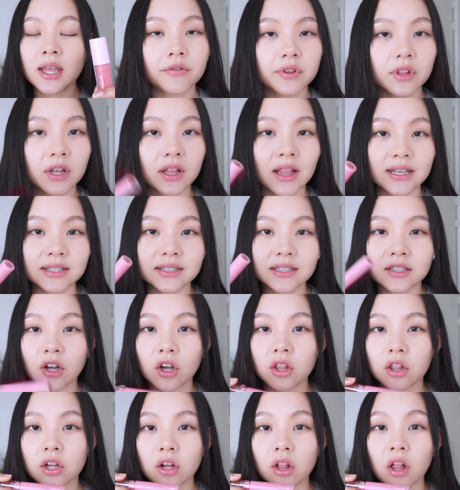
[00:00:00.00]
For the Glasting
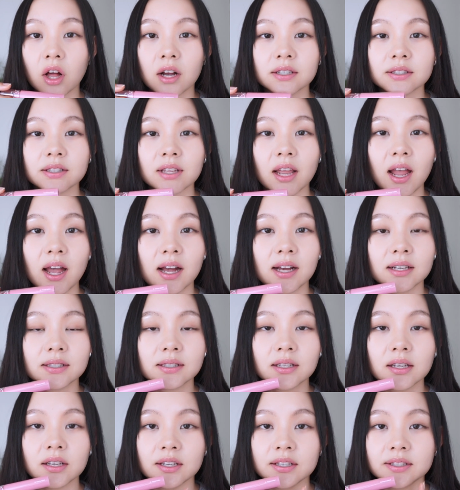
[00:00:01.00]
Color Gloss, it
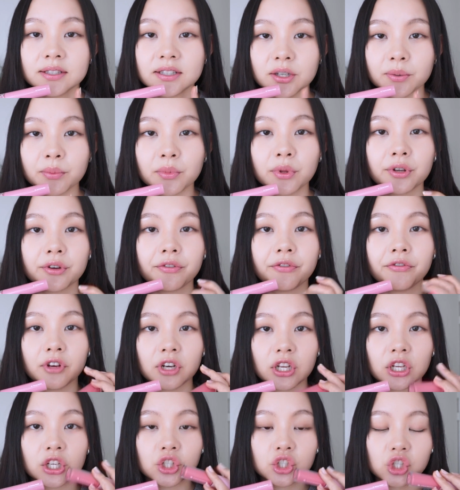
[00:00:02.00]
has a similar
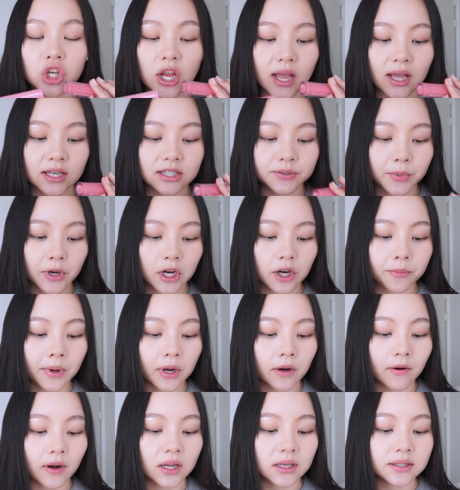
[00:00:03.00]
finish as
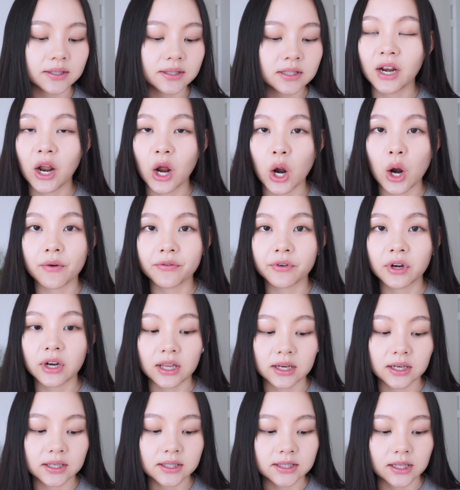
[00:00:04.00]
Peripera's. However,
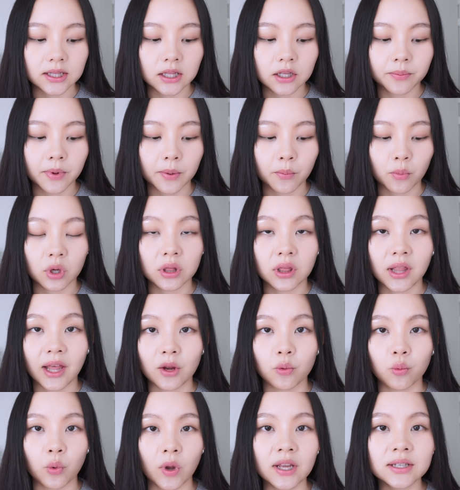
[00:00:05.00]
it is a little bit more
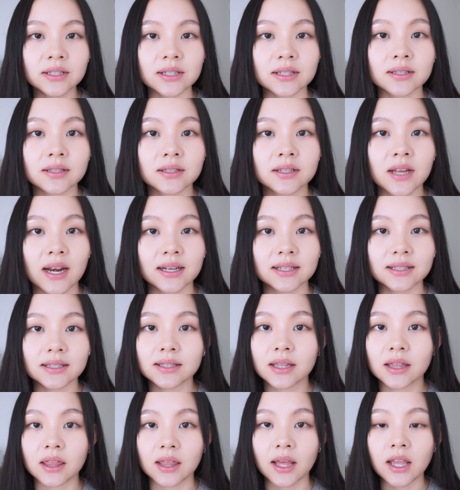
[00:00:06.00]
lightweight. It's not as
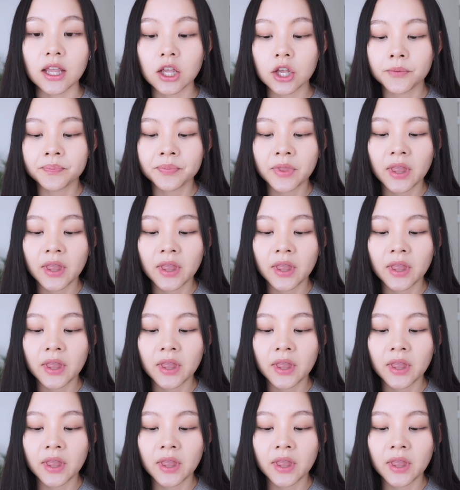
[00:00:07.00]
thick.